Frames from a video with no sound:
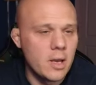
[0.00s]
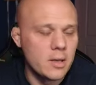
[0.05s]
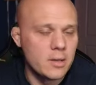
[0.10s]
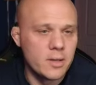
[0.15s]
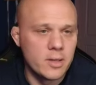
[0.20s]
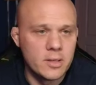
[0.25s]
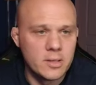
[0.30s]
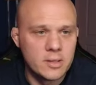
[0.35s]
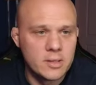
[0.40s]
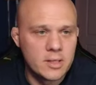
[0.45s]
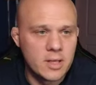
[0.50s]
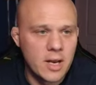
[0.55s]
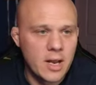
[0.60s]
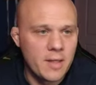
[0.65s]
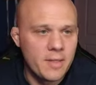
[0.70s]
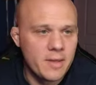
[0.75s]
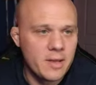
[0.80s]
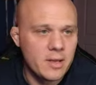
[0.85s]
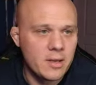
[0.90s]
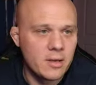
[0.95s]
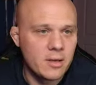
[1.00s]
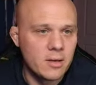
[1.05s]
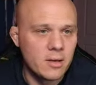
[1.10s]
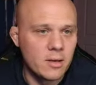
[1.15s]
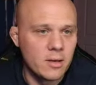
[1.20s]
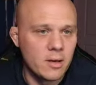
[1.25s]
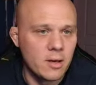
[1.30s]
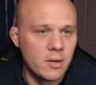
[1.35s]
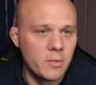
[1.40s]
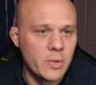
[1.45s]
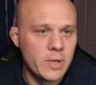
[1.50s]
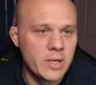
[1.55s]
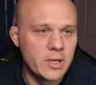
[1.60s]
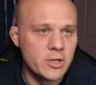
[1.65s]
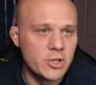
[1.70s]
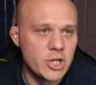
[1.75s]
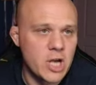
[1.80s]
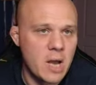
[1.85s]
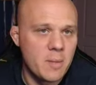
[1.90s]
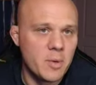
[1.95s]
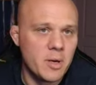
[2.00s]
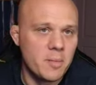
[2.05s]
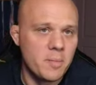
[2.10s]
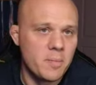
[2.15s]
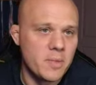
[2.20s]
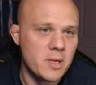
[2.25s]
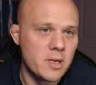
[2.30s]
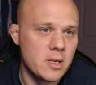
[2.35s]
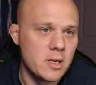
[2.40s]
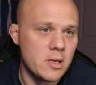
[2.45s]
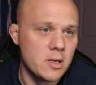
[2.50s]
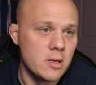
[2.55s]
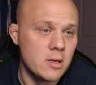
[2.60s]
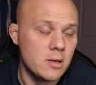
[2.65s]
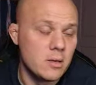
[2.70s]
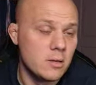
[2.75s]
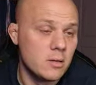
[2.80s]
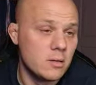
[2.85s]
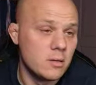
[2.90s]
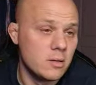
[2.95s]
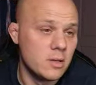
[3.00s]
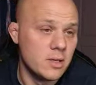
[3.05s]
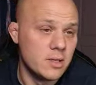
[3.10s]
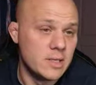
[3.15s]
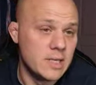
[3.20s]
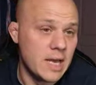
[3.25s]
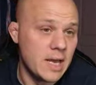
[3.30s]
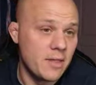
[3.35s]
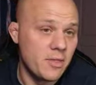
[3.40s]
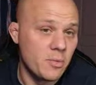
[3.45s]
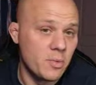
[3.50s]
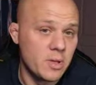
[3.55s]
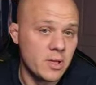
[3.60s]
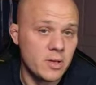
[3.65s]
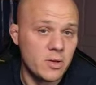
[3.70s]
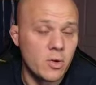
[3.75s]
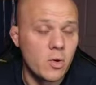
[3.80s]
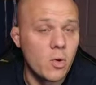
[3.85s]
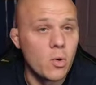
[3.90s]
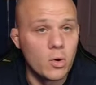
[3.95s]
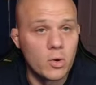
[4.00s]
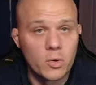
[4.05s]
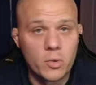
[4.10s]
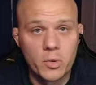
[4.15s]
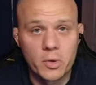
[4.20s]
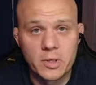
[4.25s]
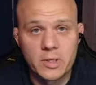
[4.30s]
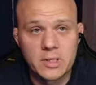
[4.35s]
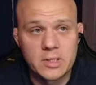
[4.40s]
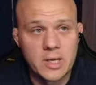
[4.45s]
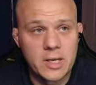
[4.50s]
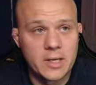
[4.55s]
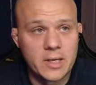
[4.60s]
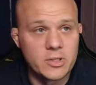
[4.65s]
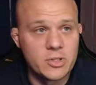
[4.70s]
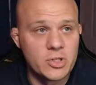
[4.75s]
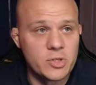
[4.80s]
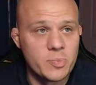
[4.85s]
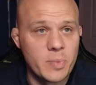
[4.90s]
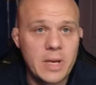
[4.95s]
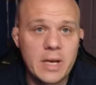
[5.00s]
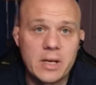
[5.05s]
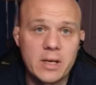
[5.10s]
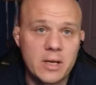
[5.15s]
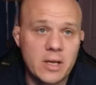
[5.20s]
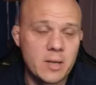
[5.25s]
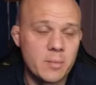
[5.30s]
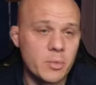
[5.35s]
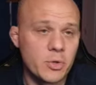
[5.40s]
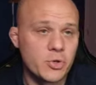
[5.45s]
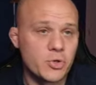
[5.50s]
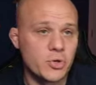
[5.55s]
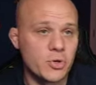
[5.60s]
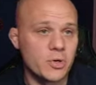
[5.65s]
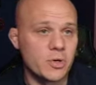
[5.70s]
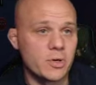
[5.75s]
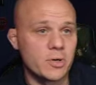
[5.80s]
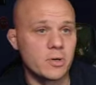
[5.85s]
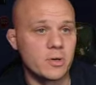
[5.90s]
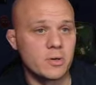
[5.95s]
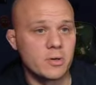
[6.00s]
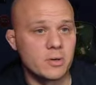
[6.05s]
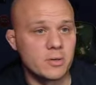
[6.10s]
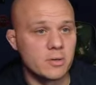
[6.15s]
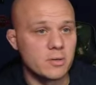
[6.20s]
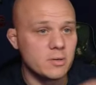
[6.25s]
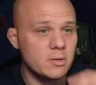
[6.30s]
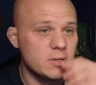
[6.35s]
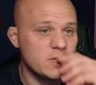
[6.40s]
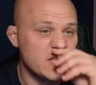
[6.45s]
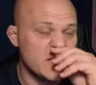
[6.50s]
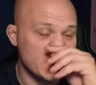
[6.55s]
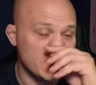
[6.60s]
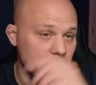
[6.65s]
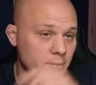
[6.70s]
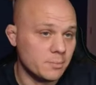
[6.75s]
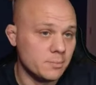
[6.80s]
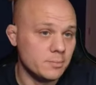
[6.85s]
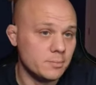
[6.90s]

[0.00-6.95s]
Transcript: Then I think we can chop up the death within the coral quarantine tank is just being an immature system